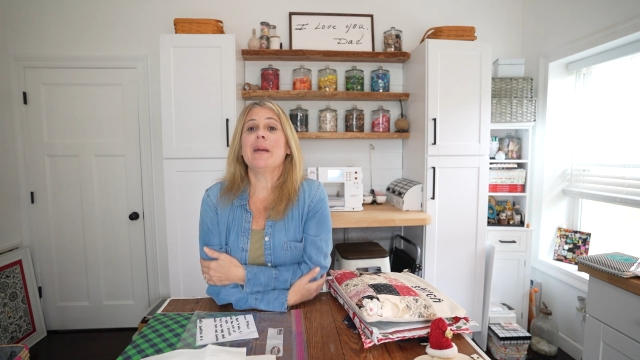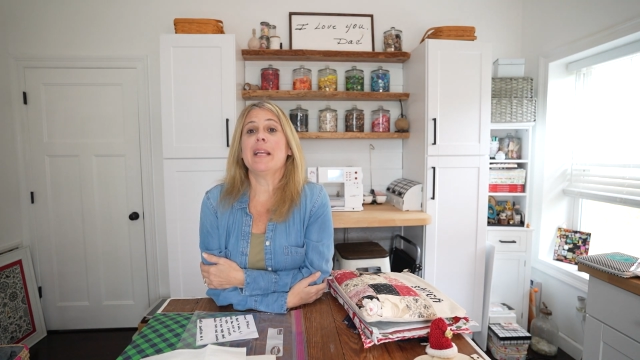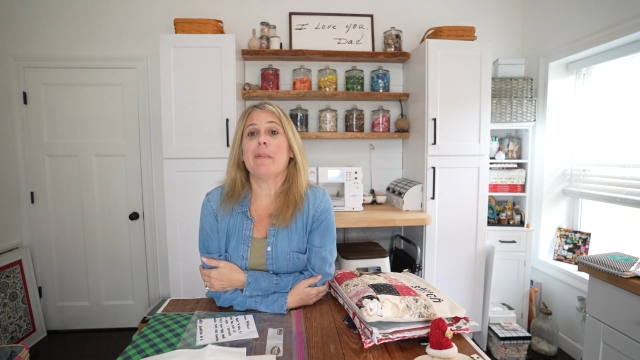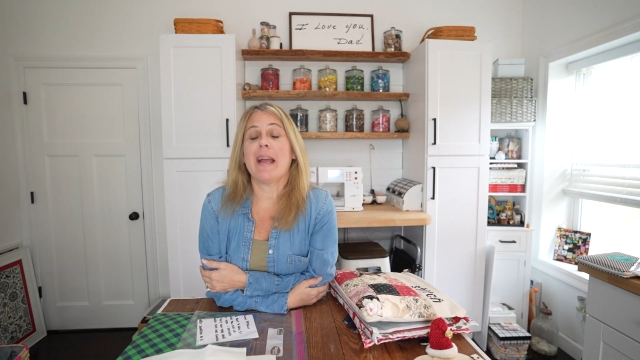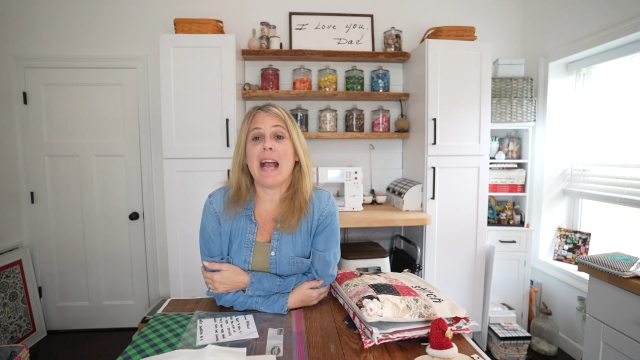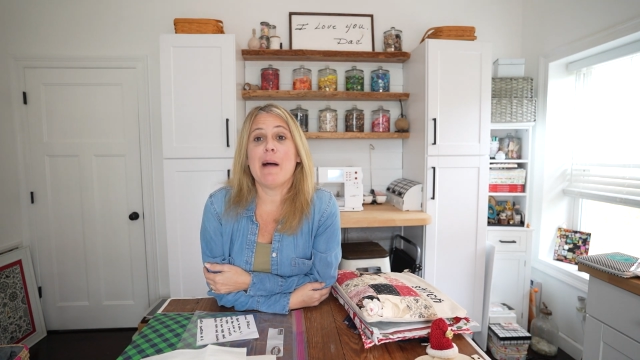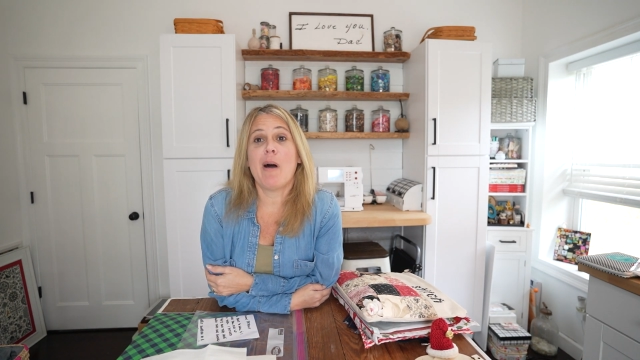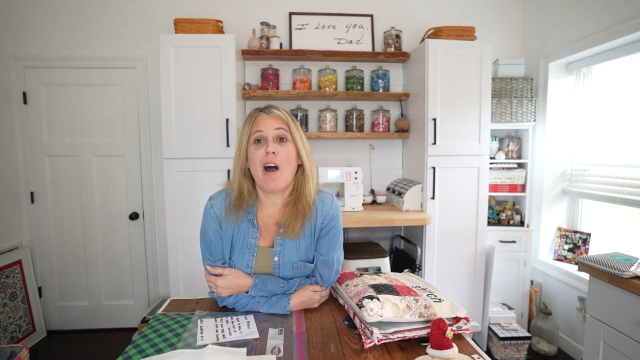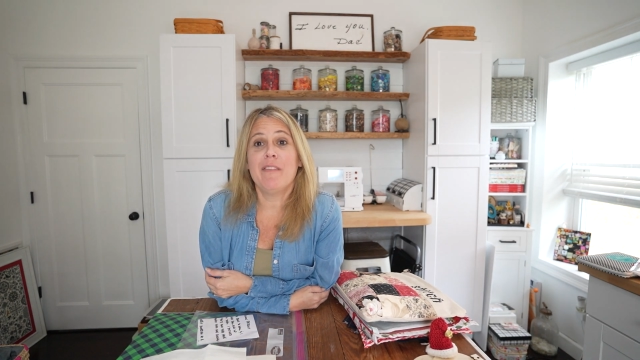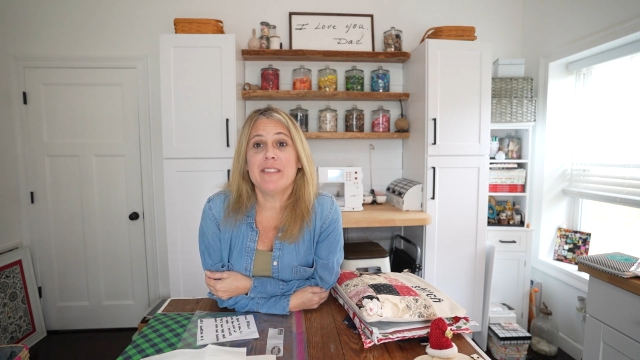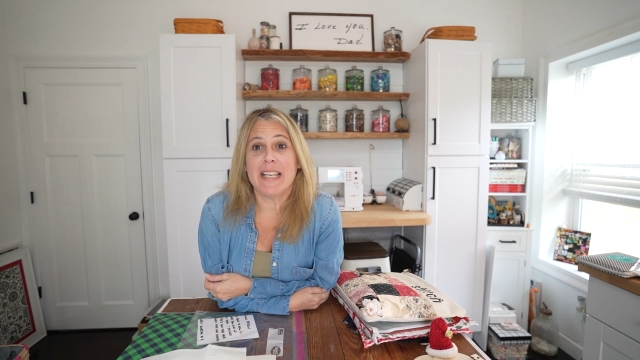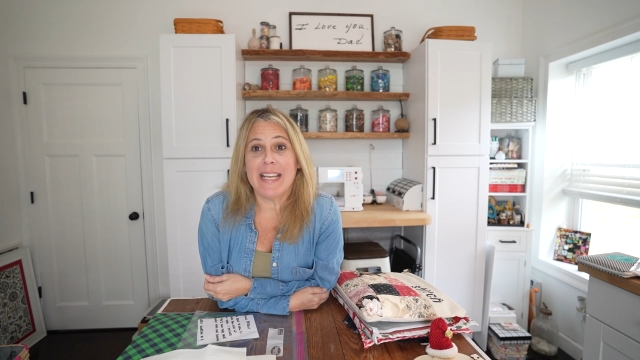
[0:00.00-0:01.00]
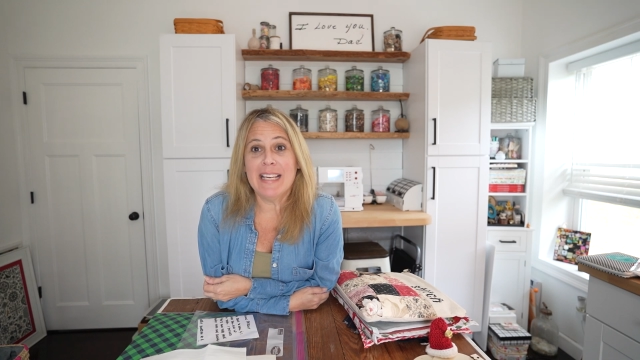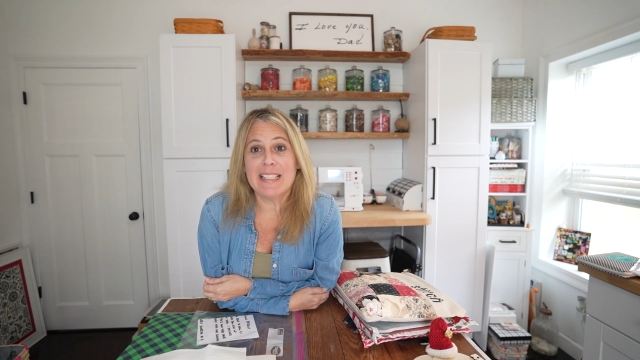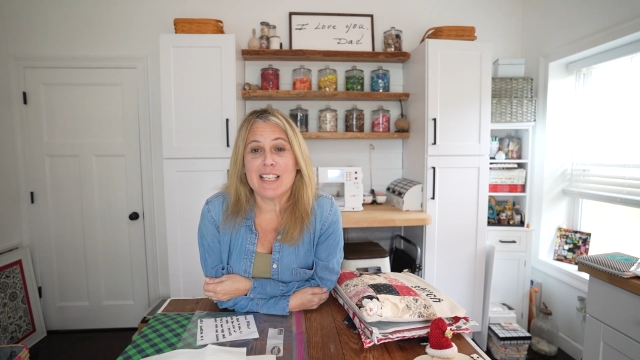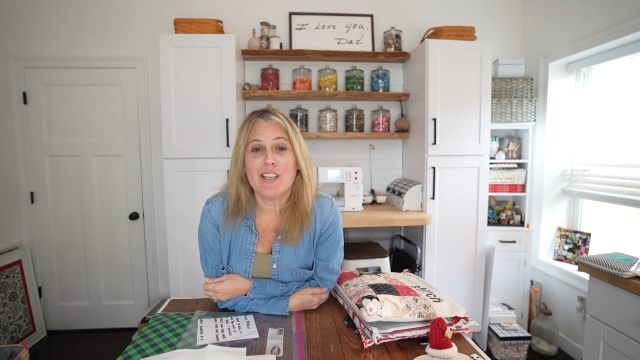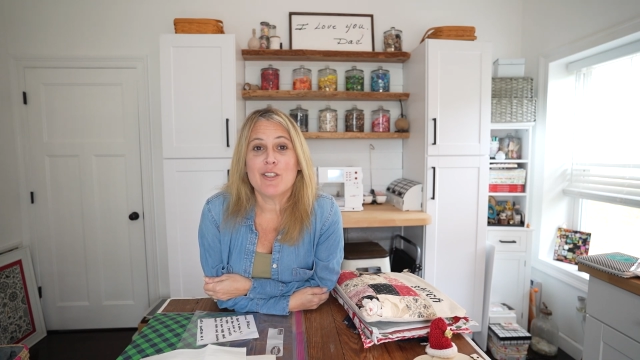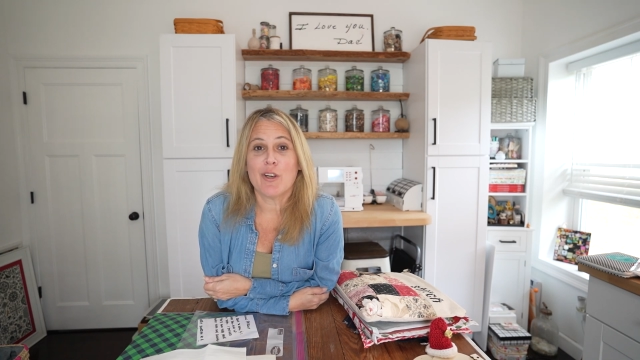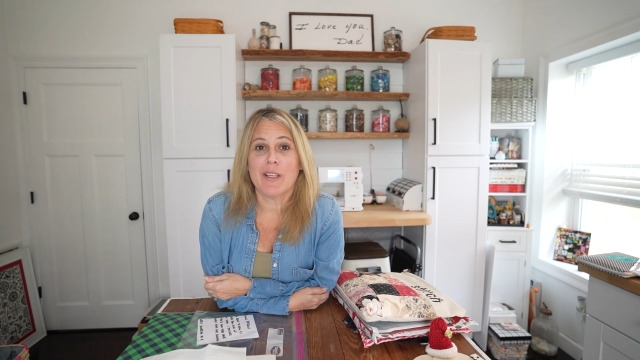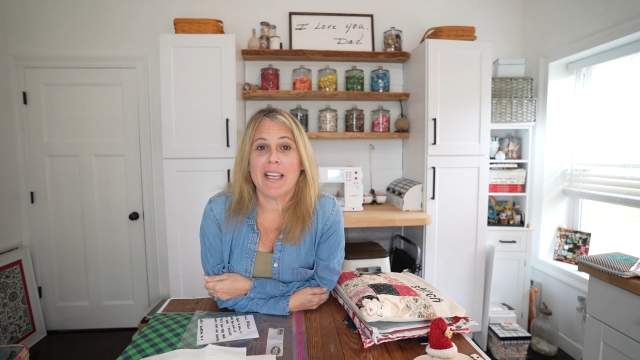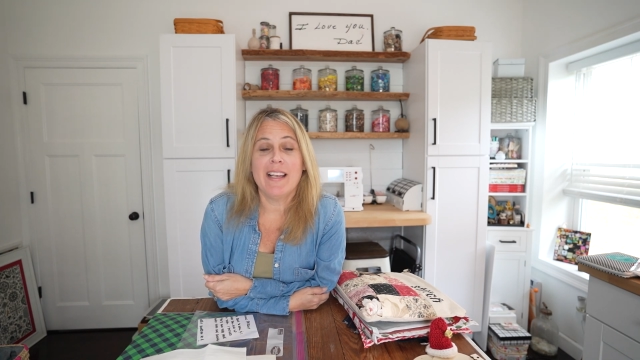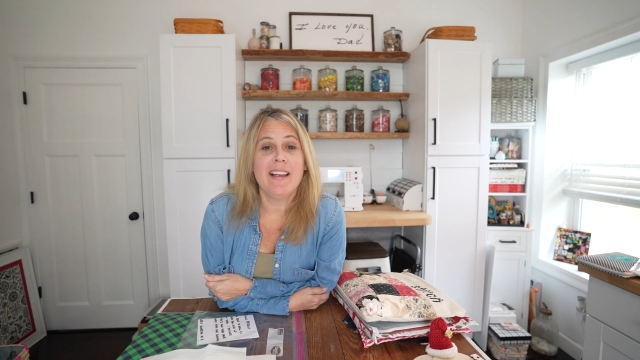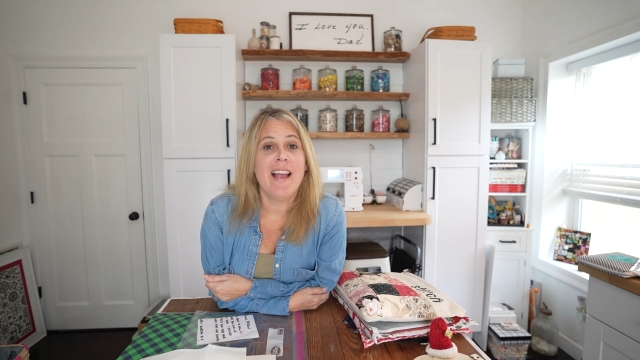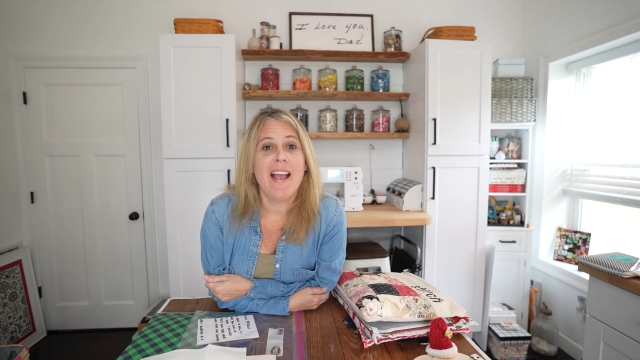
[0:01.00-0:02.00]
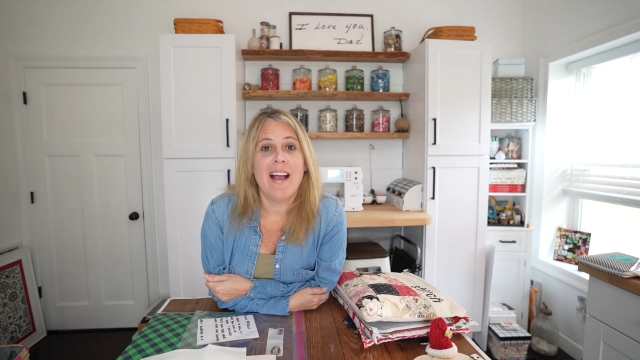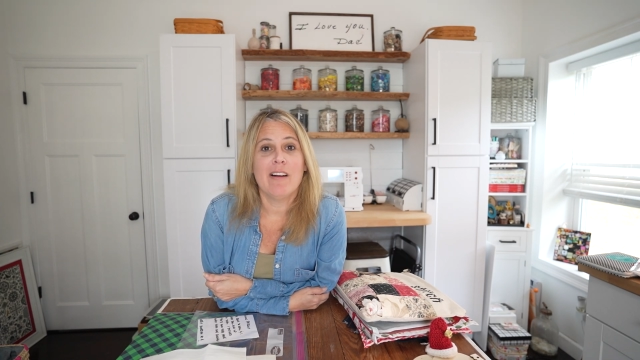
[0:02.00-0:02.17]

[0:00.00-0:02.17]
anyway, I'm off to eat turkey.